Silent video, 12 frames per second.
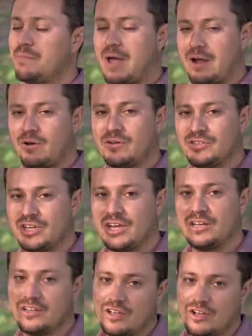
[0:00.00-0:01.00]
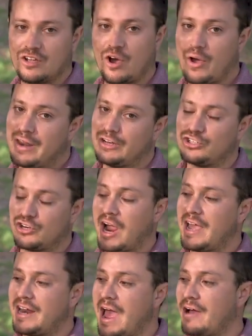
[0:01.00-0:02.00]
background's good, go ahead and
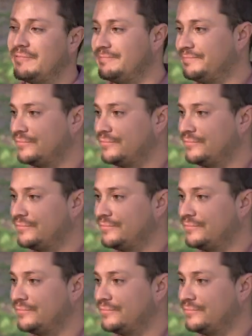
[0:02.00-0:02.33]
try it out.